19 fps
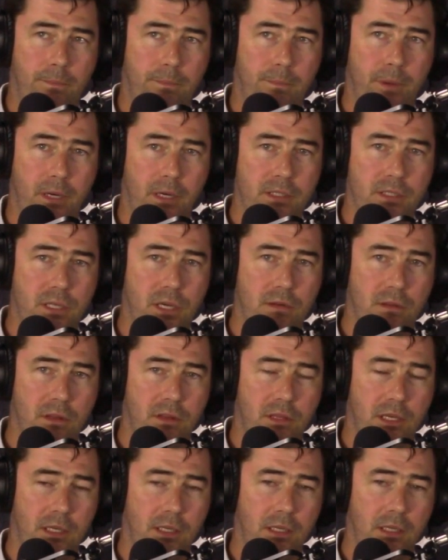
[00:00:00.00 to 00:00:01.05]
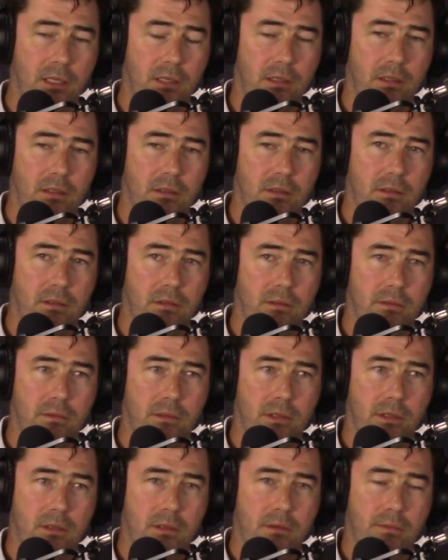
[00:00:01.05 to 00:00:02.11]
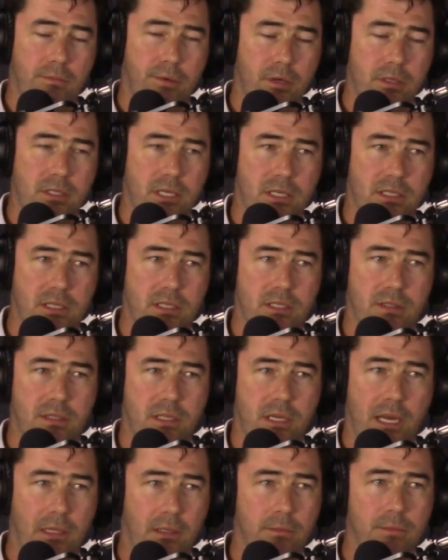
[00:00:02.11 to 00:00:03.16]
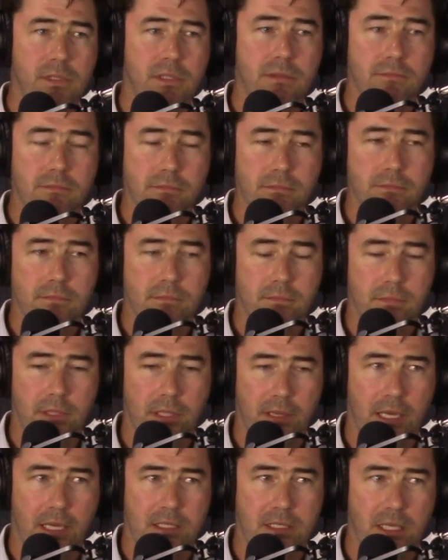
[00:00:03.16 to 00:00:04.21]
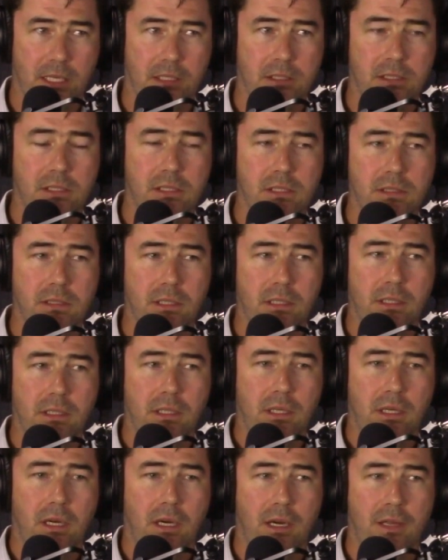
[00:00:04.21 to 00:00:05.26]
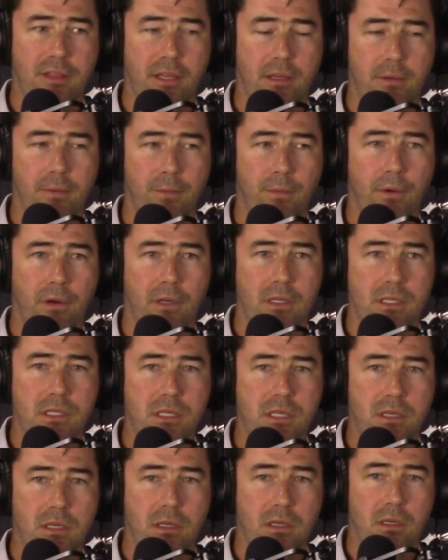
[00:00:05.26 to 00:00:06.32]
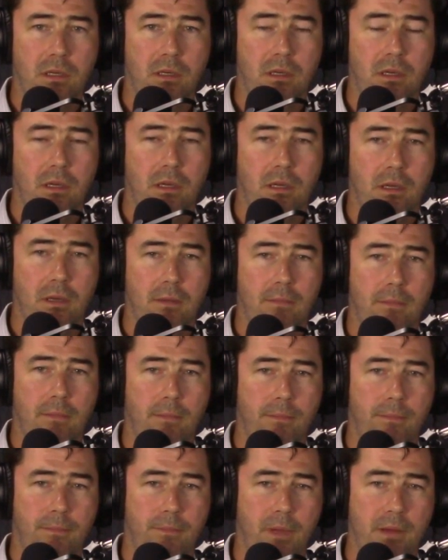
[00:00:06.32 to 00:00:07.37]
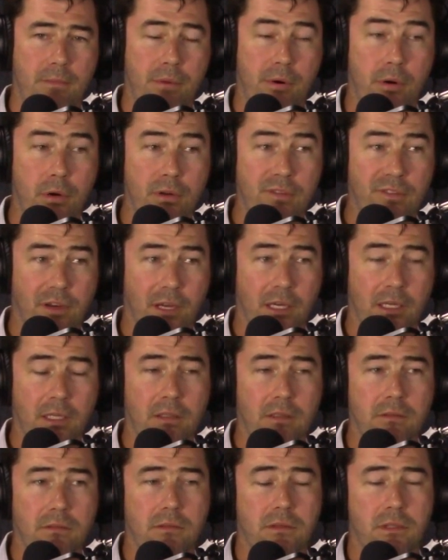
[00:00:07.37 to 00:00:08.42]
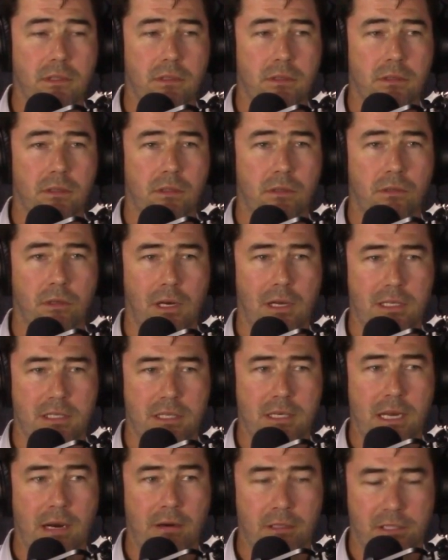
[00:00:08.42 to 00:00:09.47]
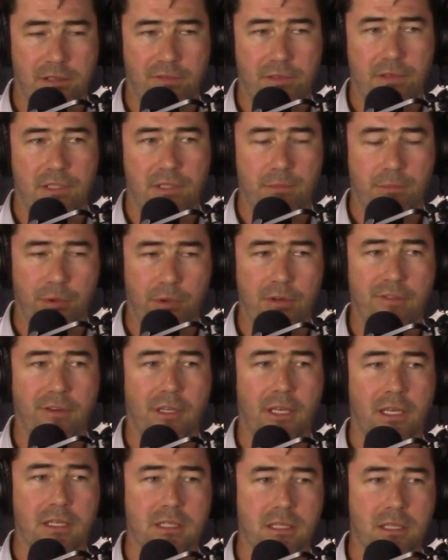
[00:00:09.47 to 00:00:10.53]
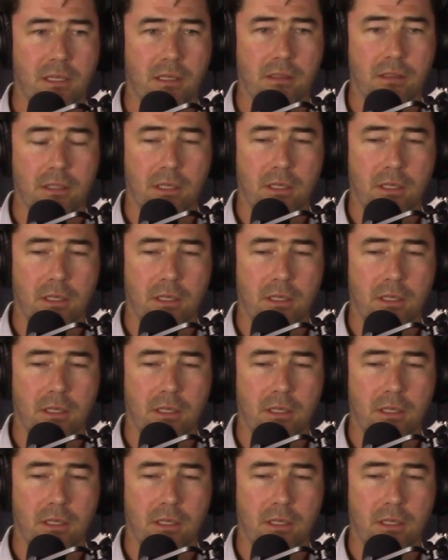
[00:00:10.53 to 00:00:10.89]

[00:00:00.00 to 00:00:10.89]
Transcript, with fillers: but I don't think processes helped in that sense. I think what is improving, or at least the narrative is improving, is that